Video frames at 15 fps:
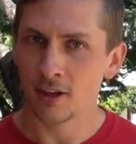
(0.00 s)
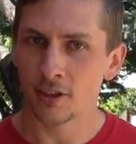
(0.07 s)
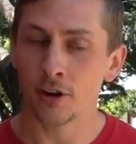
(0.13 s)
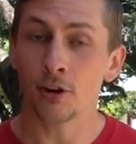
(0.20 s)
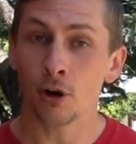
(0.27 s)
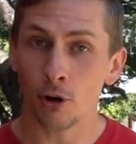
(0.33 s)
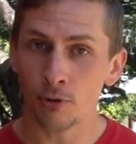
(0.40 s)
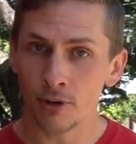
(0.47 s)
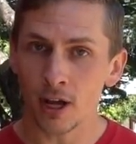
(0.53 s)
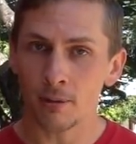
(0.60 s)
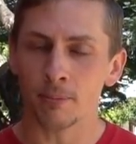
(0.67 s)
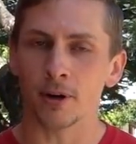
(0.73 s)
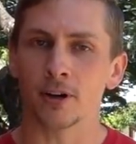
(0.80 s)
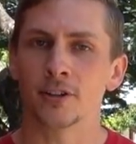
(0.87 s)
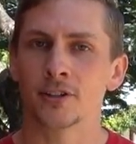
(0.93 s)
their own
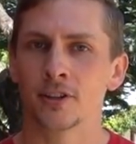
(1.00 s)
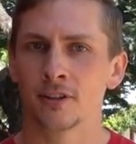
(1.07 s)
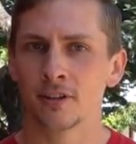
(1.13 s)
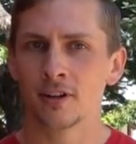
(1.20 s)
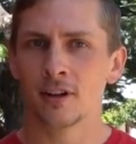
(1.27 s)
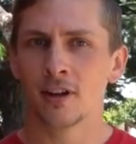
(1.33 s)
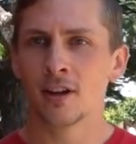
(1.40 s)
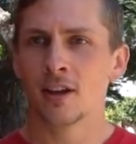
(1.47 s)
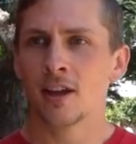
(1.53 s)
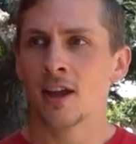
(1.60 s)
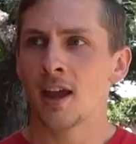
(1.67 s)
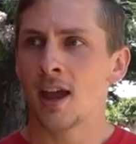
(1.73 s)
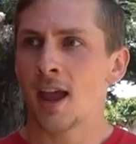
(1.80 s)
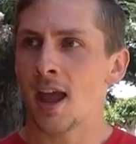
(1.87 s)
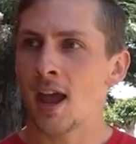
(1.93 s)
numbers,
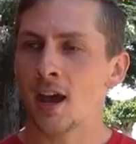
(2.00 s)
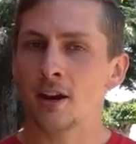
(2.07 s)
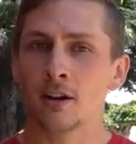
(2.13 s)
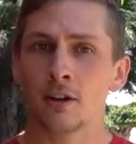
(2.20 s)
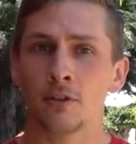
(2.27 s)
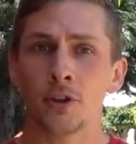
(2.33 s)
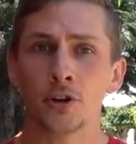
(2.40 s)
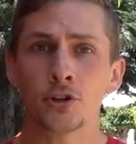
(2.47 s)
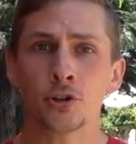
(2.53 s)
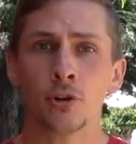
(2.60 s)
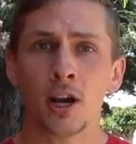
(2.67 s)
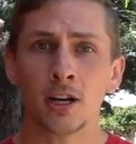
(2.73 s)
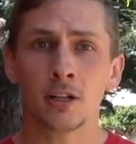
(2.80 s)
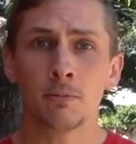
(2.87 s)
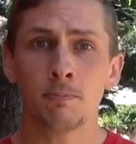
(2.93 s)
and they're
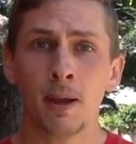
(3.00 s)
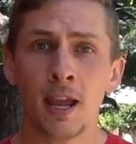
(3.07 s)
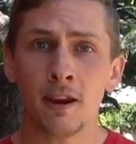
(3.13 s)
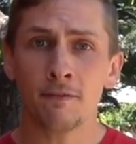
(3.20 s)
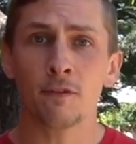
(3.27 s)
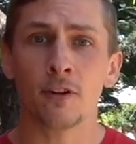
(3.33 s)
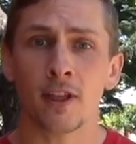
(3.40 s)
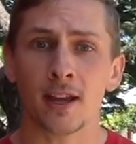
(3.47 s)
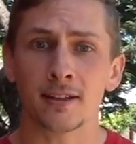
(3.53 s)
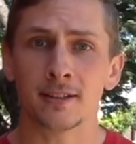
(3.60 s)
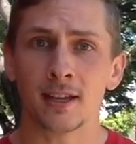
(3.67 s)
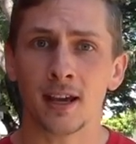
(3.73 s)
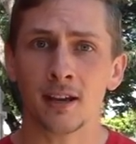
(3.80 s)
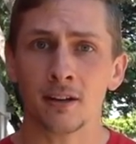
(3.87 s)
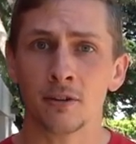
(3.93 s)
trying to pay for that
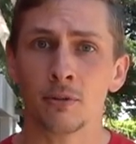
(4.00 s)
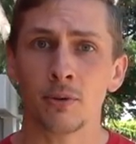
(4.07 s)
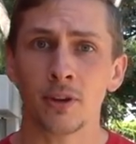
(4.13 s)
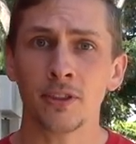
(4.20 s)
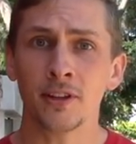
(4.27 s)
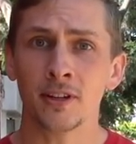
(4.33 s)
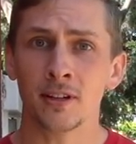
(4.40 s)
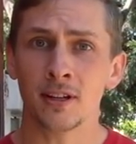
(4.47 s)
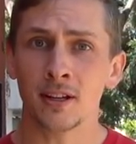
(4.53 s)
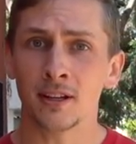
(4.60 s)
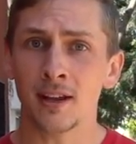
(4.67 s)
debt with an